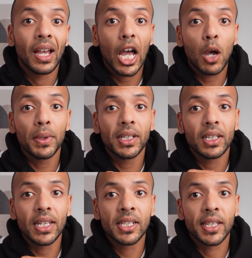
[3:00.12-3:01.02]
how many
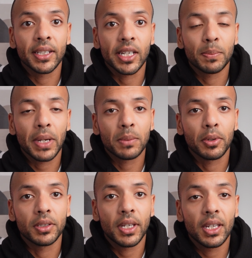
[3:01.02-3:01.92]
leads they can expect
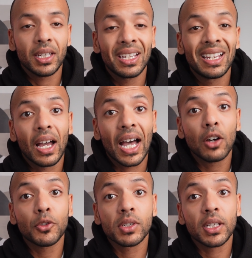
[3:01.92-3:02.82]
per day, how
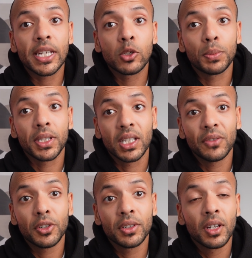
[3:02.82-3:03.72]
those leads will be
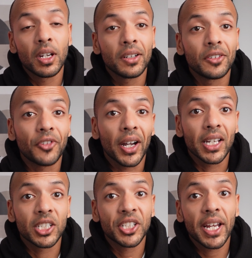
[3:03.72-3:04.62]
delivered via
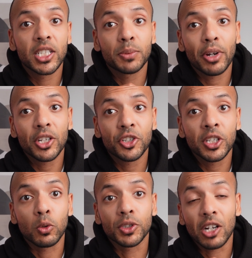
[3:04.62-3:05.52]
a shared
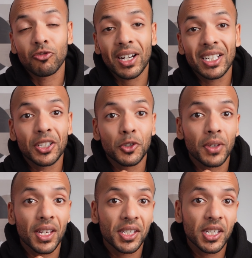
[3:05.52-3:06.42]
spreadsheet or directly into
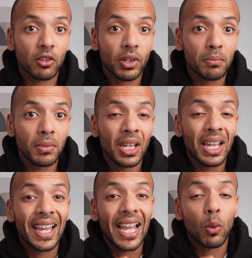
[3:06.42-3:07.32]
their CRM,
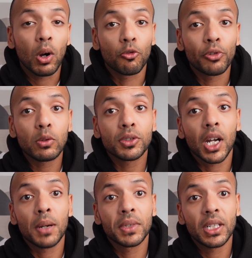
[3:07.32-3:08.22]
and what
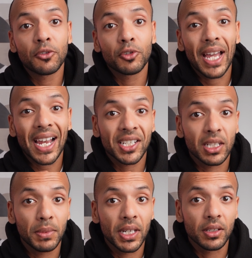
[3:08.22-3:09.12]
real-time delivery actually
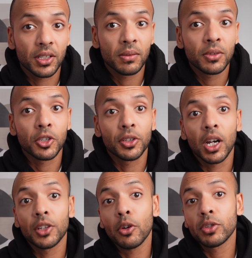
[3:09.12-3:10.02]
means, so there
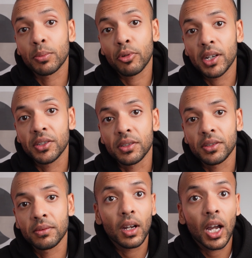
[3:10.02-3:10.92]
are no
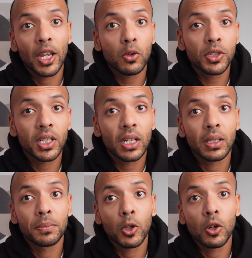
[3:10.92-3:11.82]
surprises. I also let
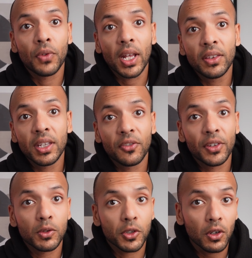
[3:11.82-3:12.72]
them know if anything
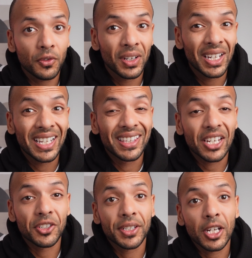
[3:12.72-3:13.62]
feels off, they
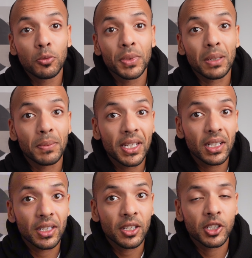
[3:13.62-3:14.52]
should tell me
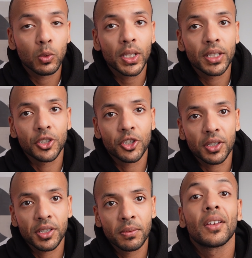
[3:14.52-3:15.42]
immediately so we can
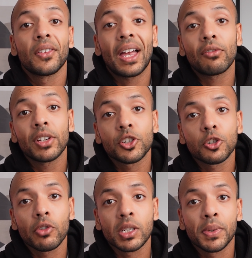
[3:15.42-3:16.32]
adjust. That
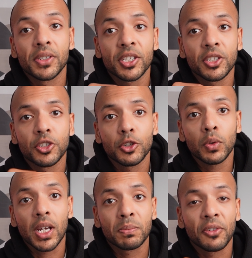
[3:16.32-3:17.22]
reassurance positions you
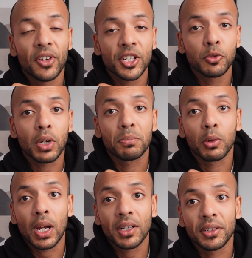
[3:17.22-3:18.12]
as professional and
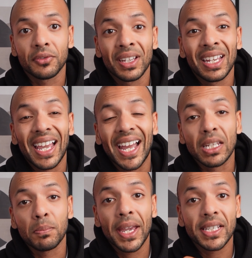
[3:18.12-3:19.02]
proactive, and
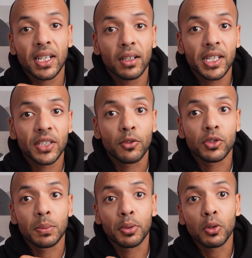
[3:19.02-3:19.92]
it makes clients feel
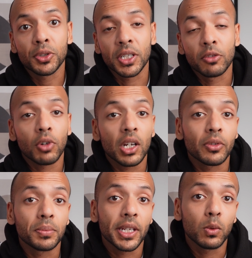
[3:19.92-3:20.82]
supported right
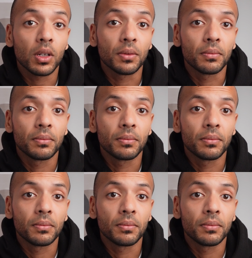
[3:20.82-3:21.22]
from day one.